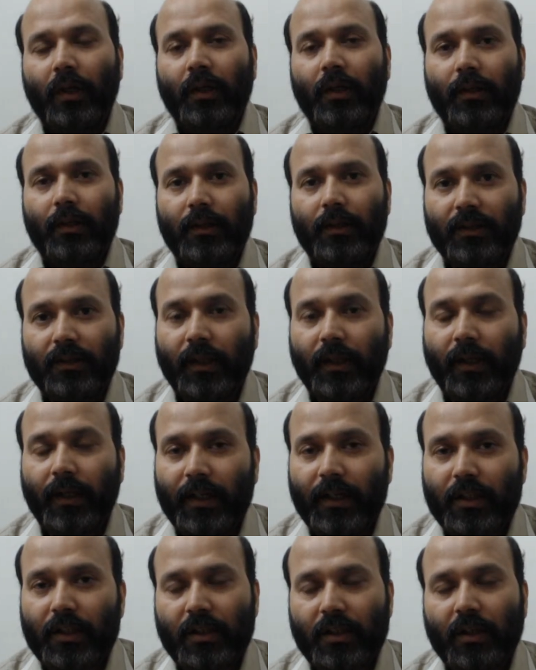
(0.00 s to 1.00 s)
This is a
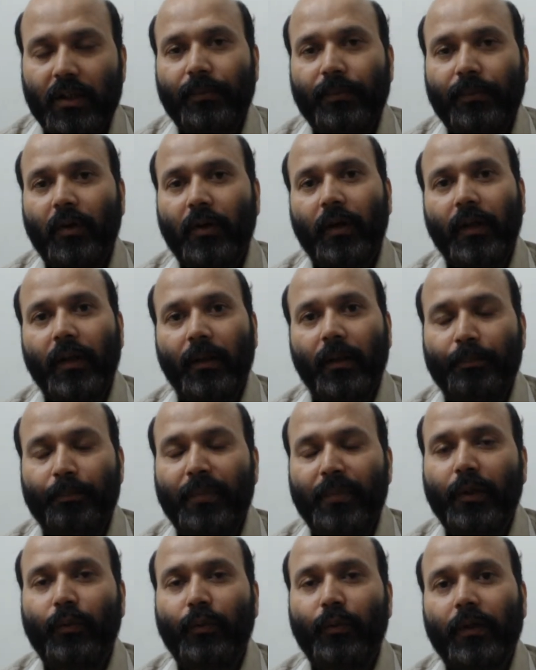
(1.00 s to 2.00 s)
lecture for
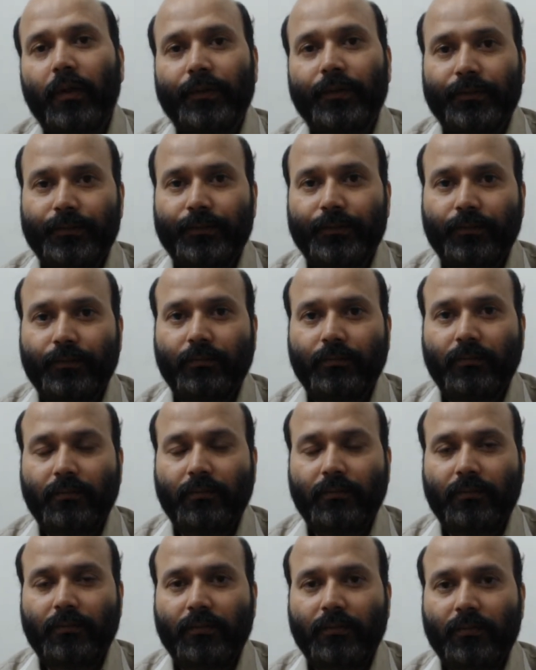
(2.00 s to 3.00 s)
everyone,
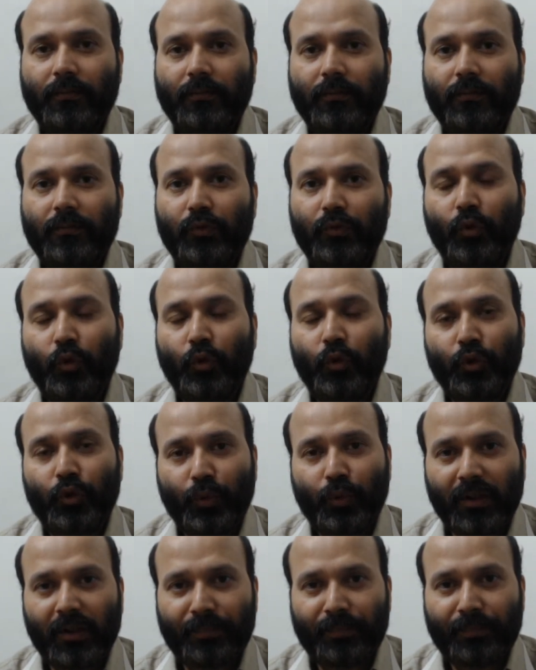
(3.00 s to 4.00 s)
those who
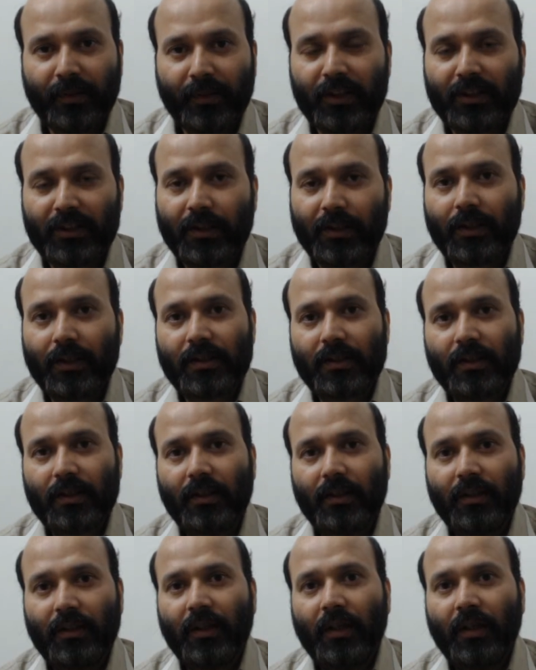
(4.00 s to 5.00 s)
are the freshers
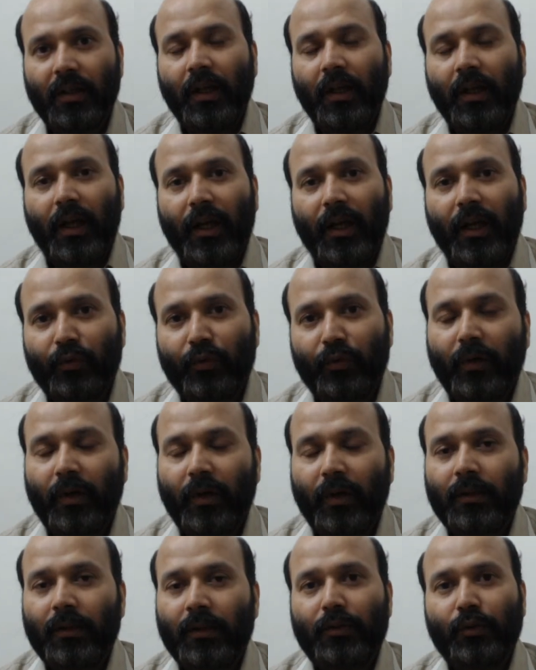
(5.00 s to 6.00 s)
and
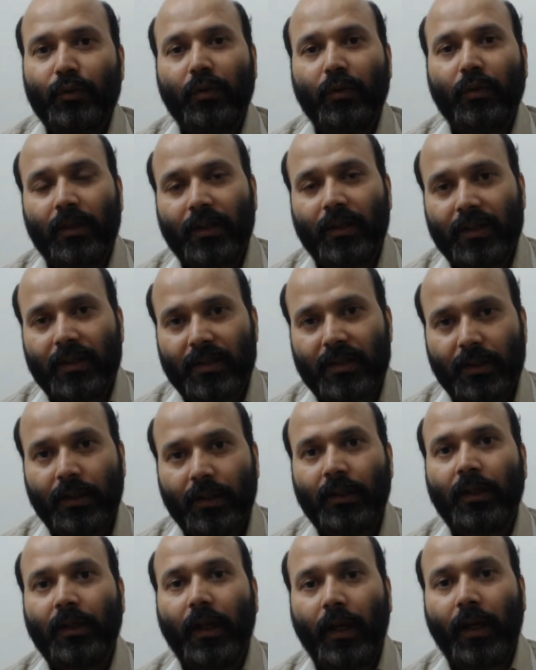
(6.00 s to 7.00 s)
want to
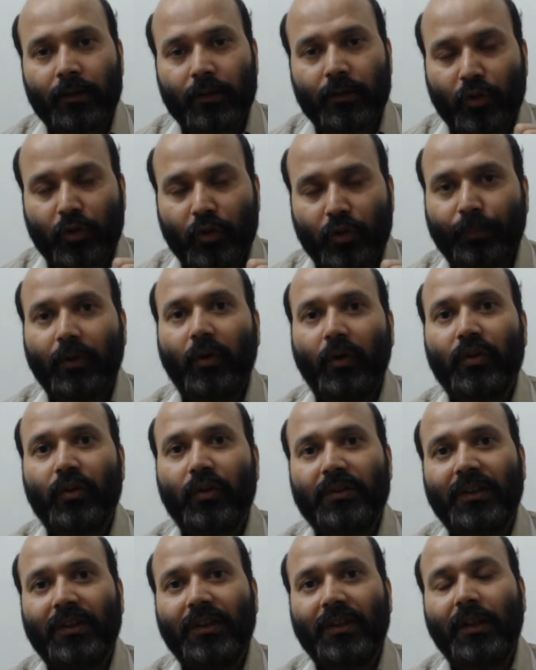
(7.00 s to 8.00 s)
understand
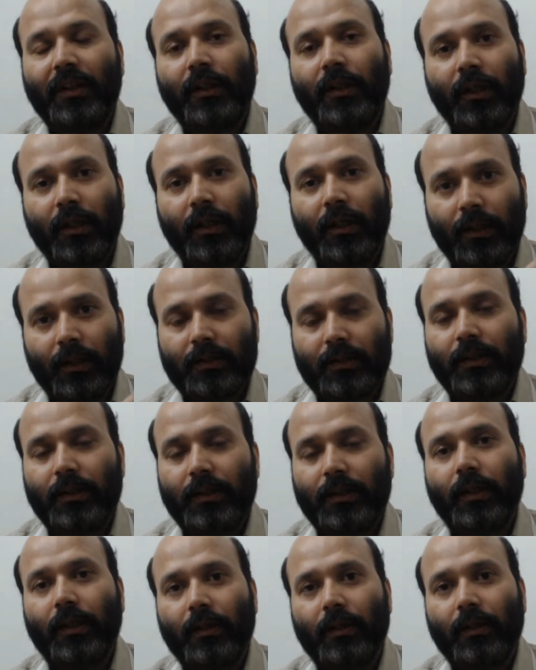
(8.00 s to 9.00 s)
anthropology in a
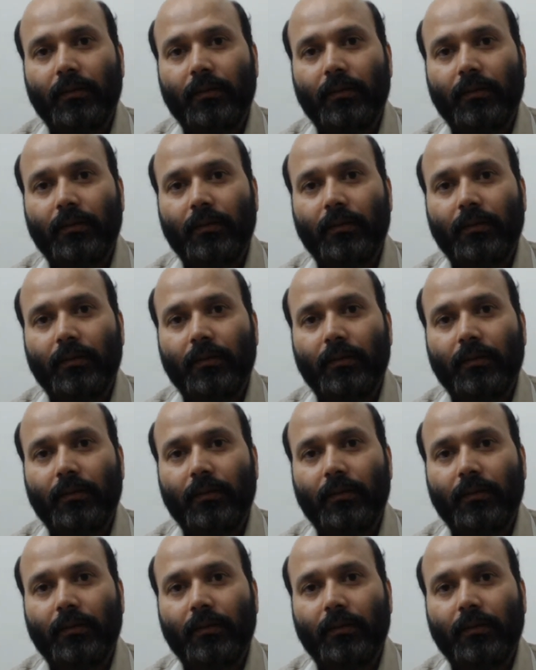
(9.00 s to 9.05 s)
nutshell